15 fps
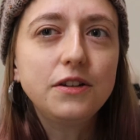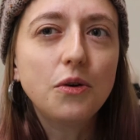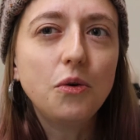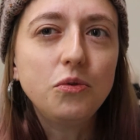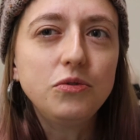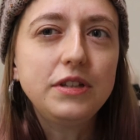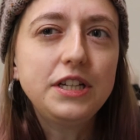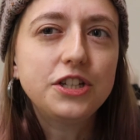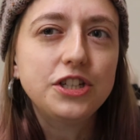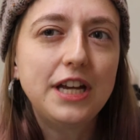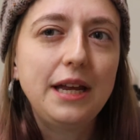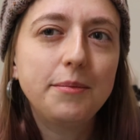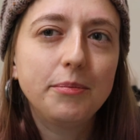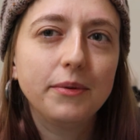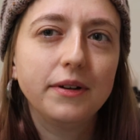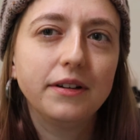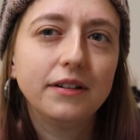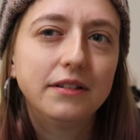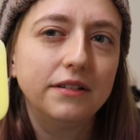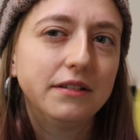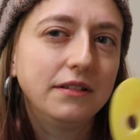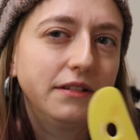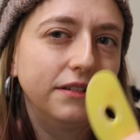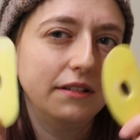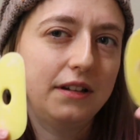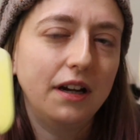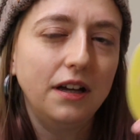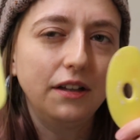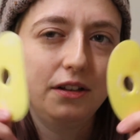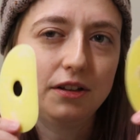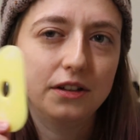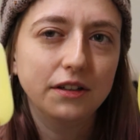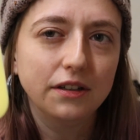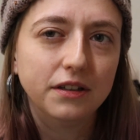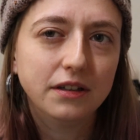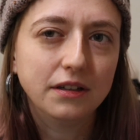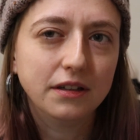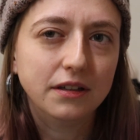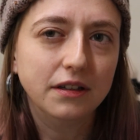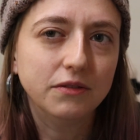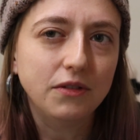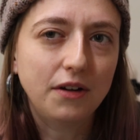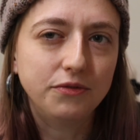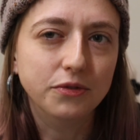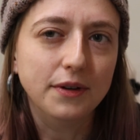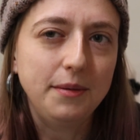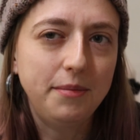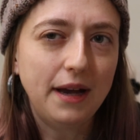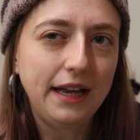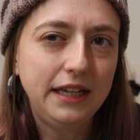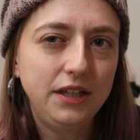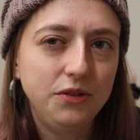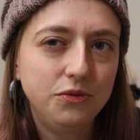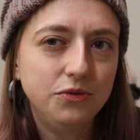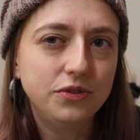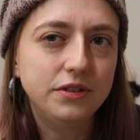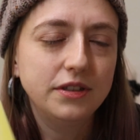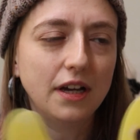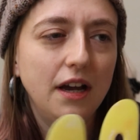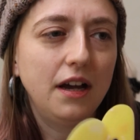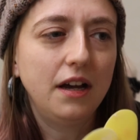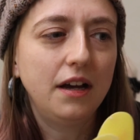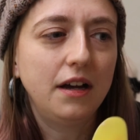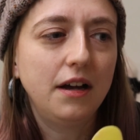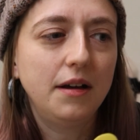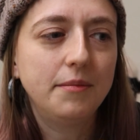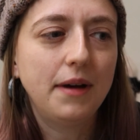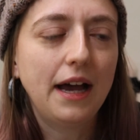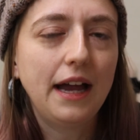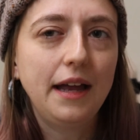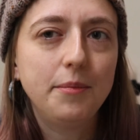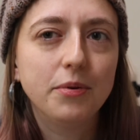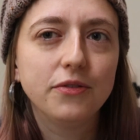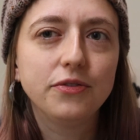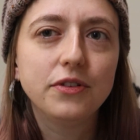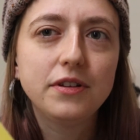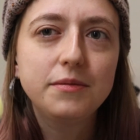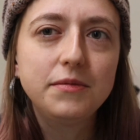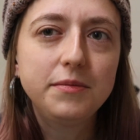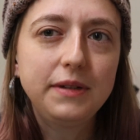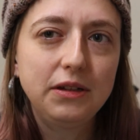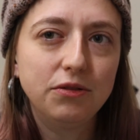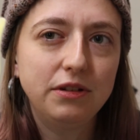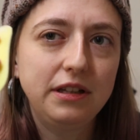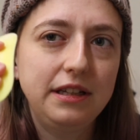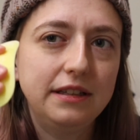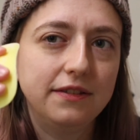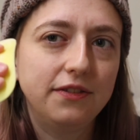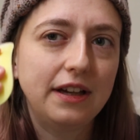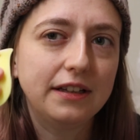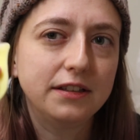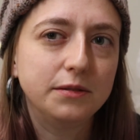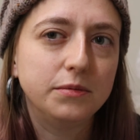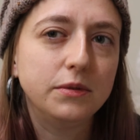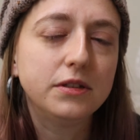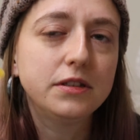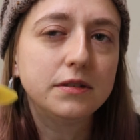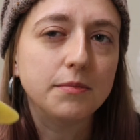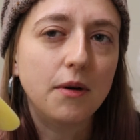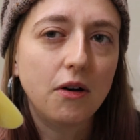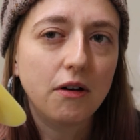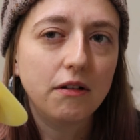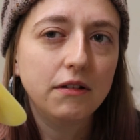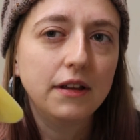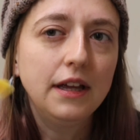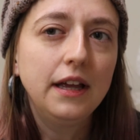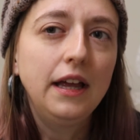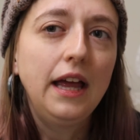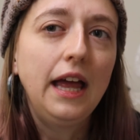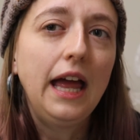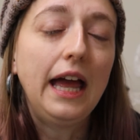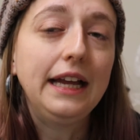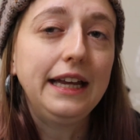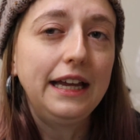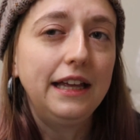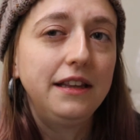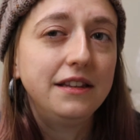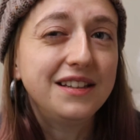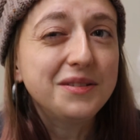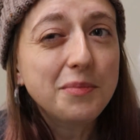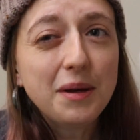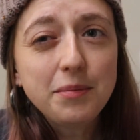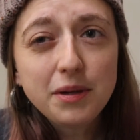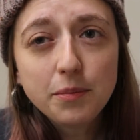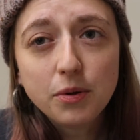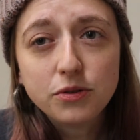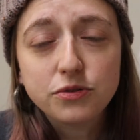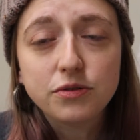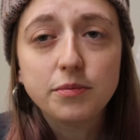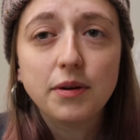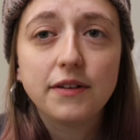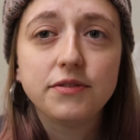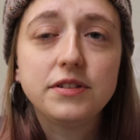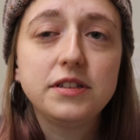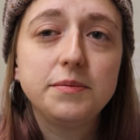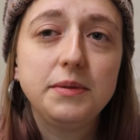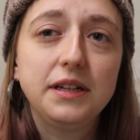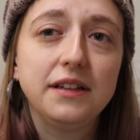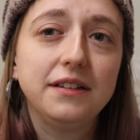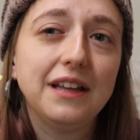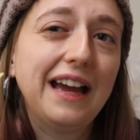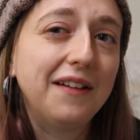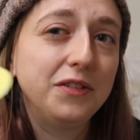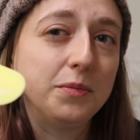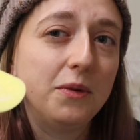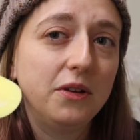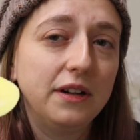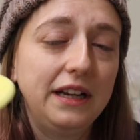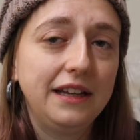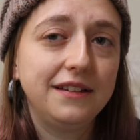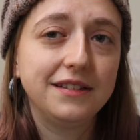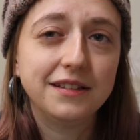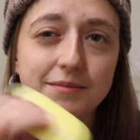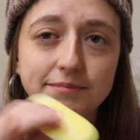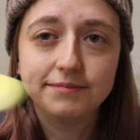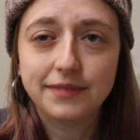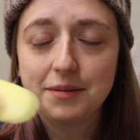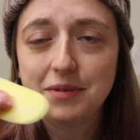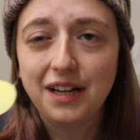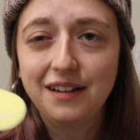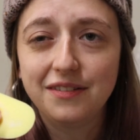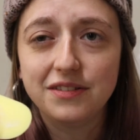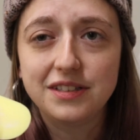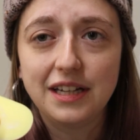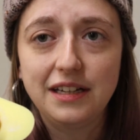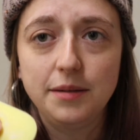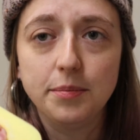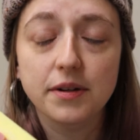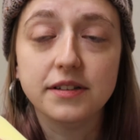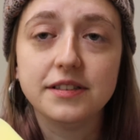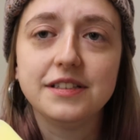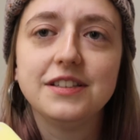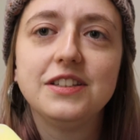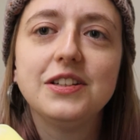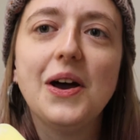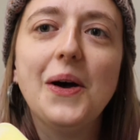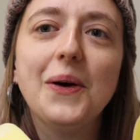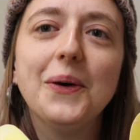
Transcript: is the only shape color of rib I use. I prefer them to be really flexible and small. Again, this might be a personal preference because I have smaller hands and I'm kind of a tiny person, so